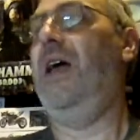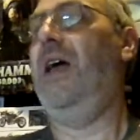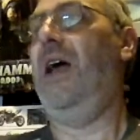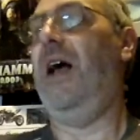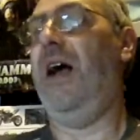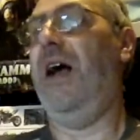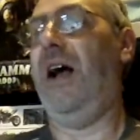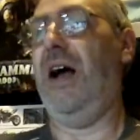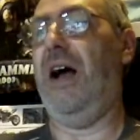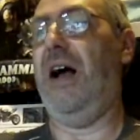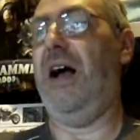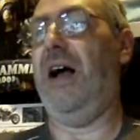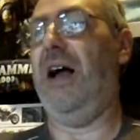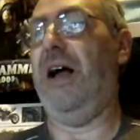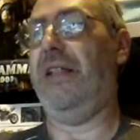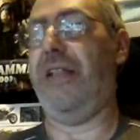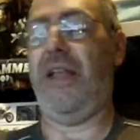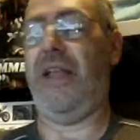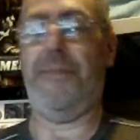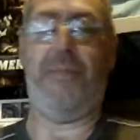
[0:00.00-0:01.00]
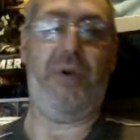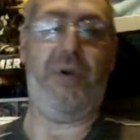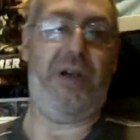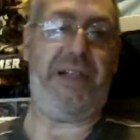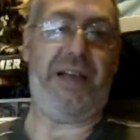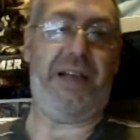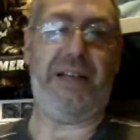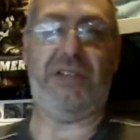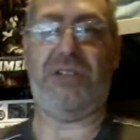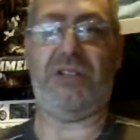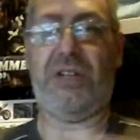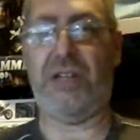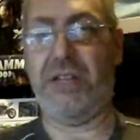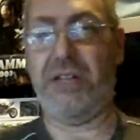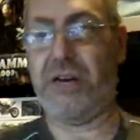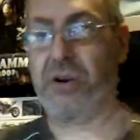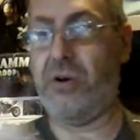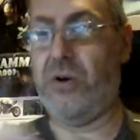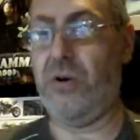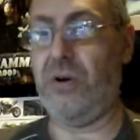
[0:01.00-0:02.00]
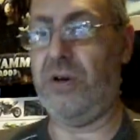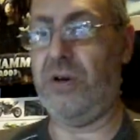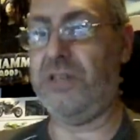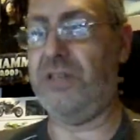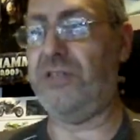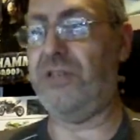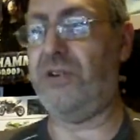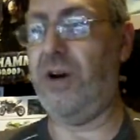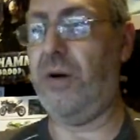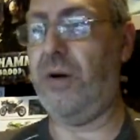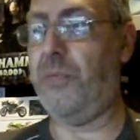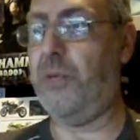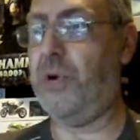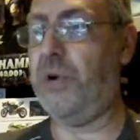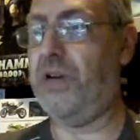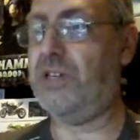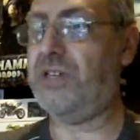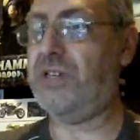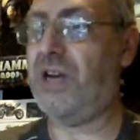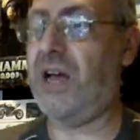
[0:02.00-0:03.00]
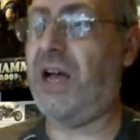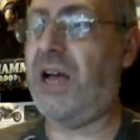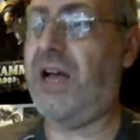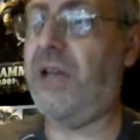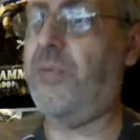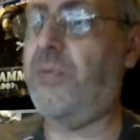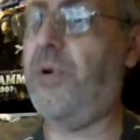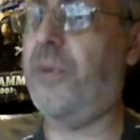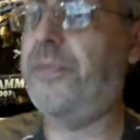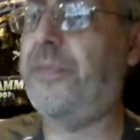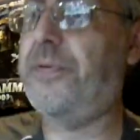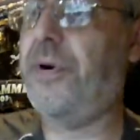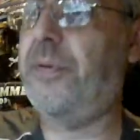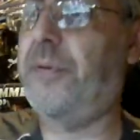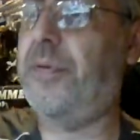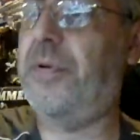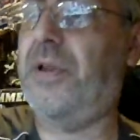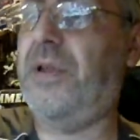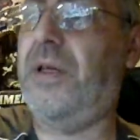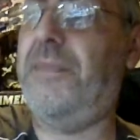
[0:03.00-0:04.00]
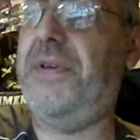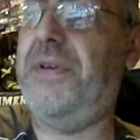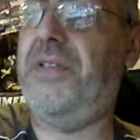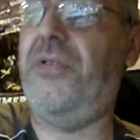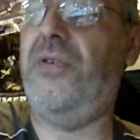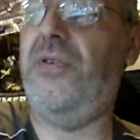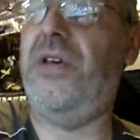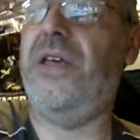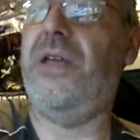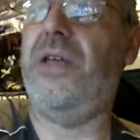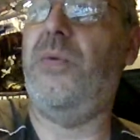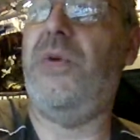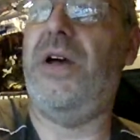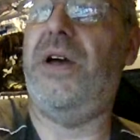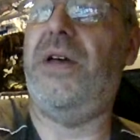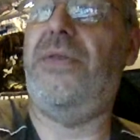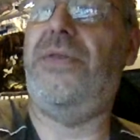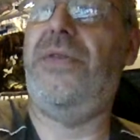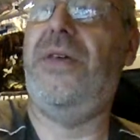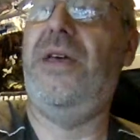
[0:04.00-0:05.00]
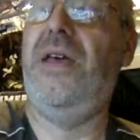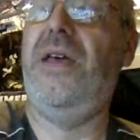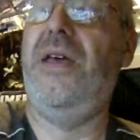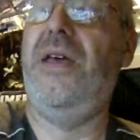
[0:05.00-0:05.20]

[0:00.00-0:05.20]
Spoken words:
and then put a nice clear coat on the top, which I will probably be doing with